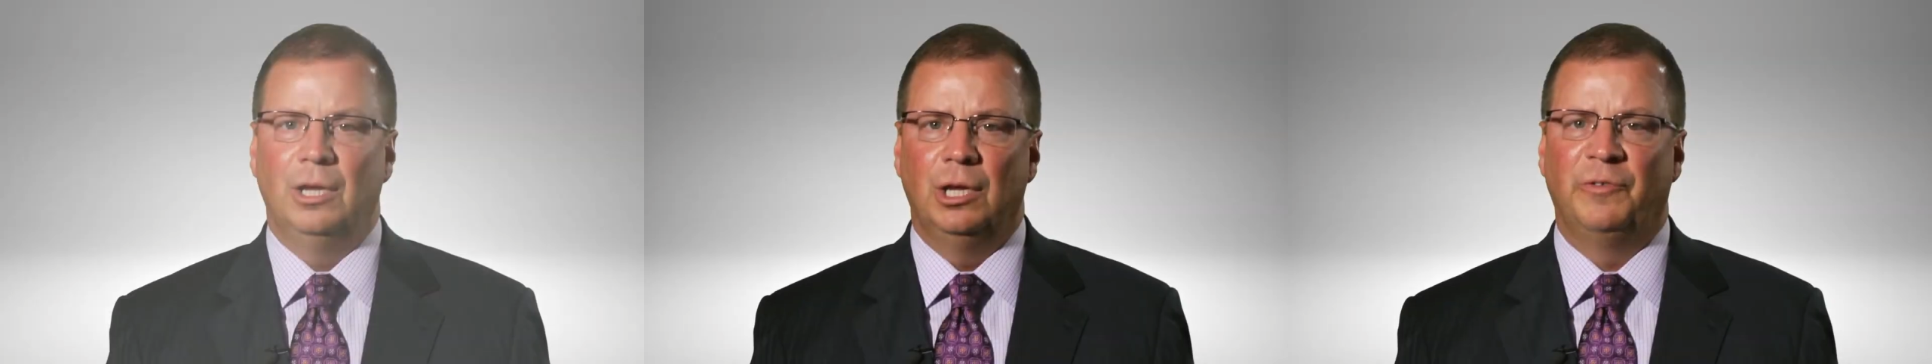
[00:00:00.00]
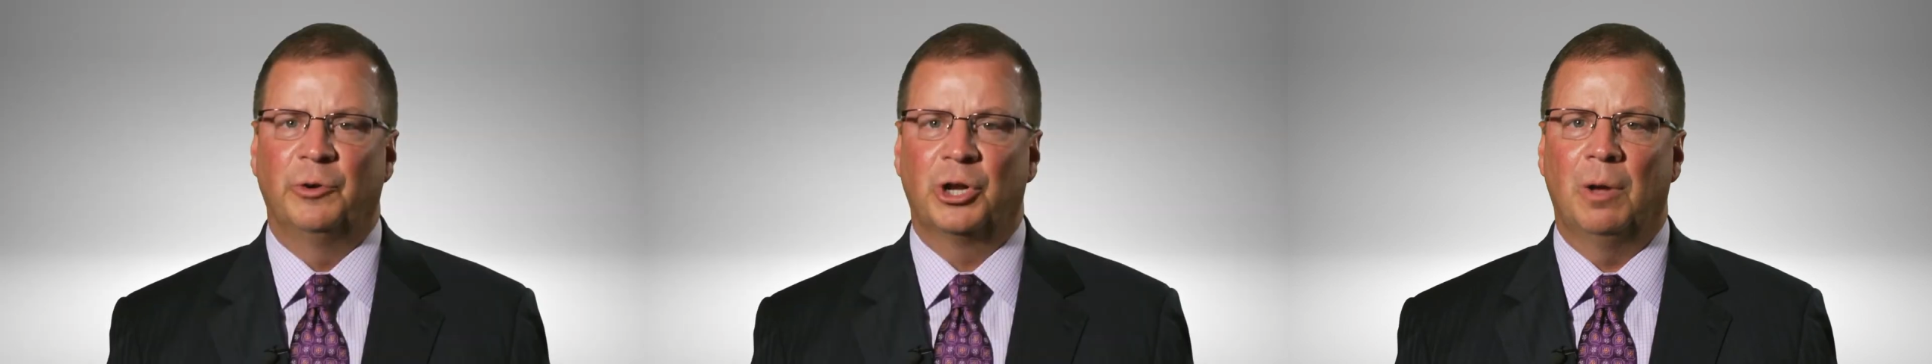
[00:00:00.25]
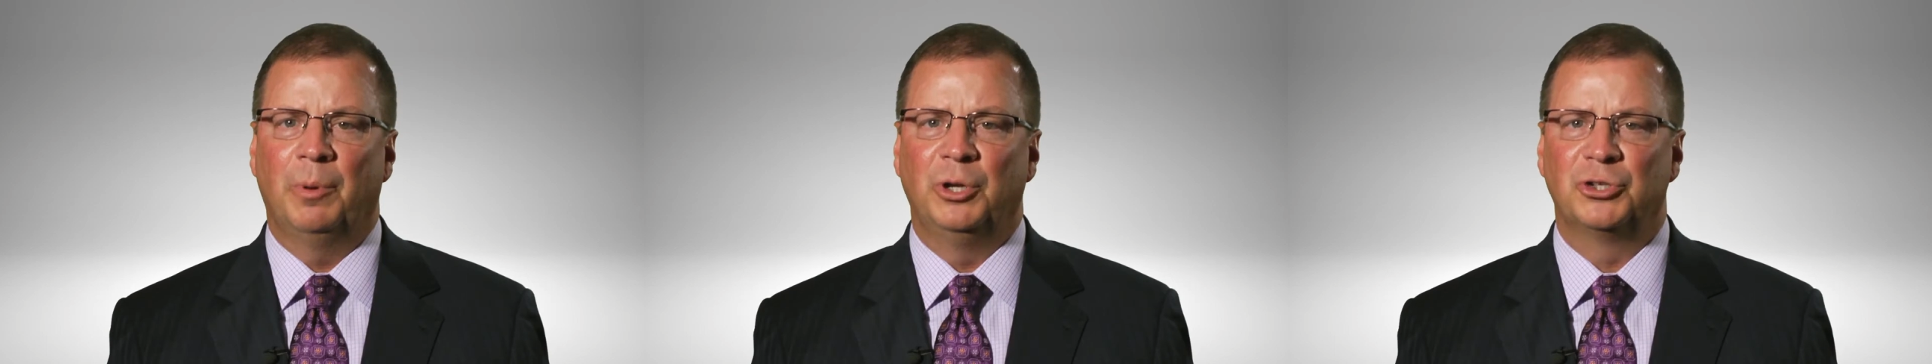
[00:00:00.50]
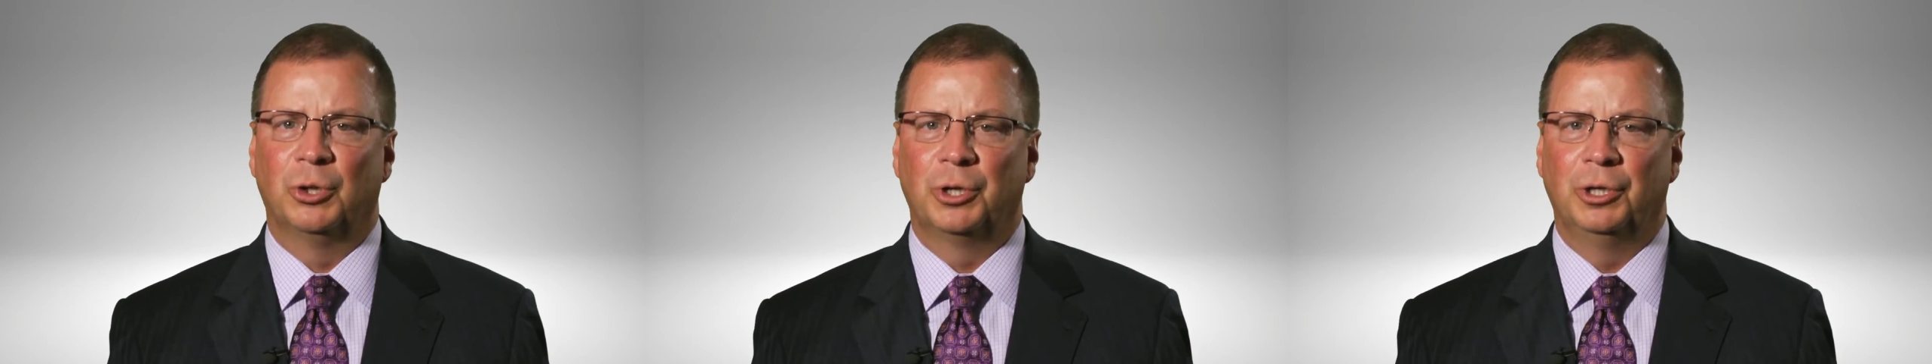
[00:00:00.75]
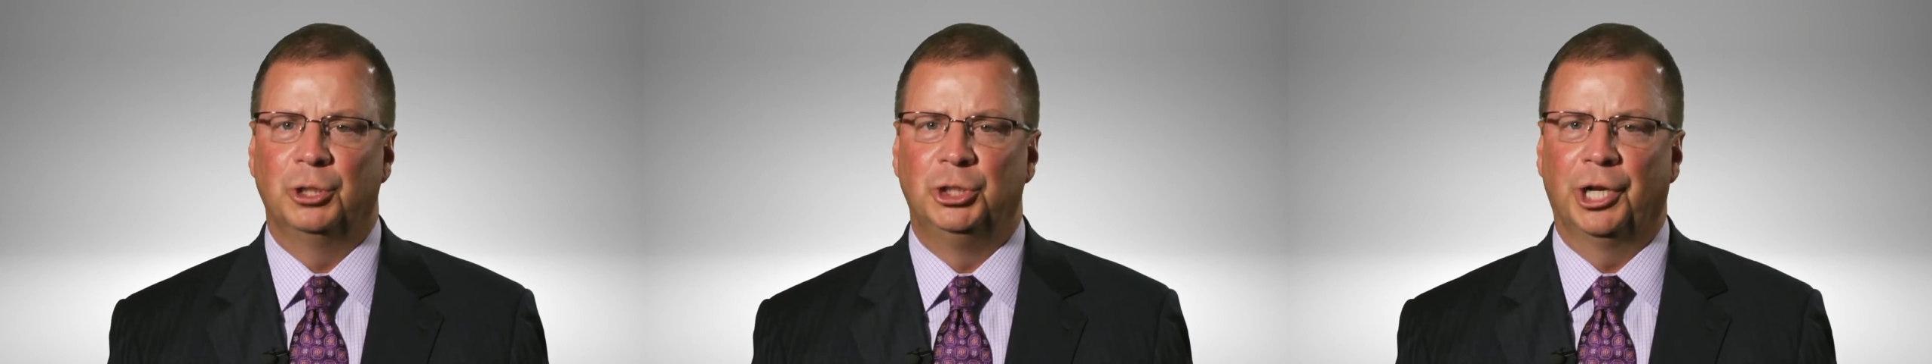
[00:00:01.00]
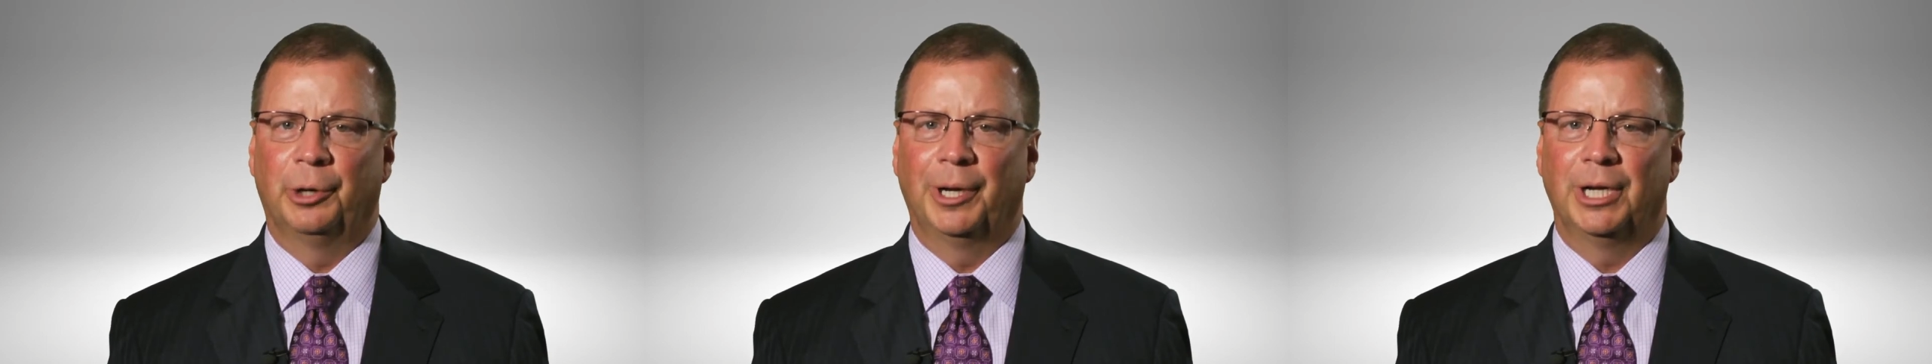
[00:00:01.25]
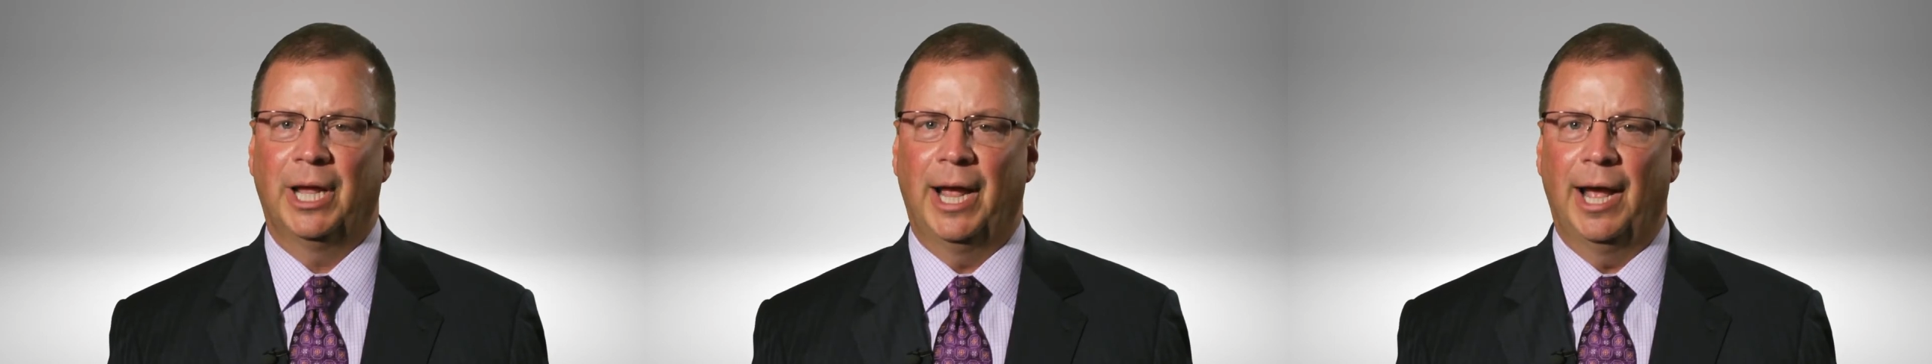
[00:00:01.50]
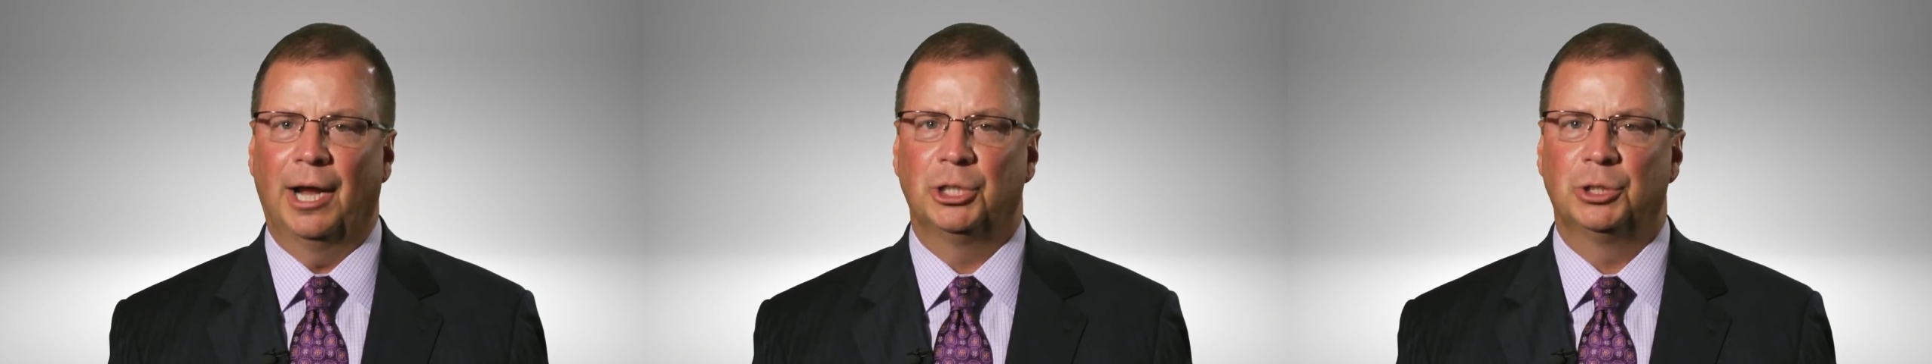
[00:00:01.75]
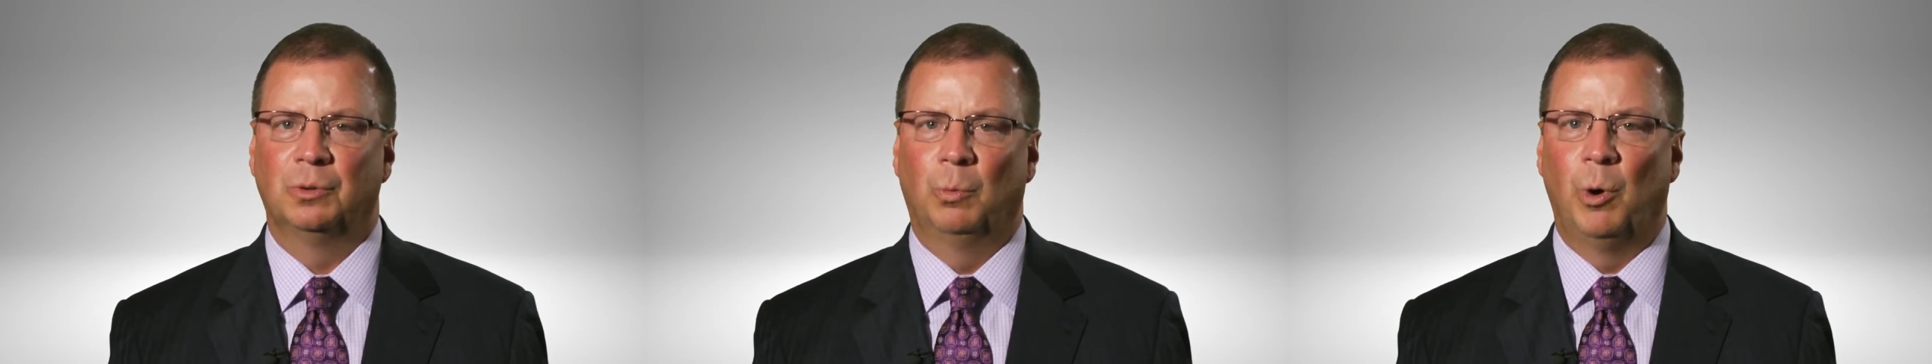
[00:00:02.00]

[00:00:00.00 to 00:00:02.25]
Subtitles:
If your company is looking to generate cash,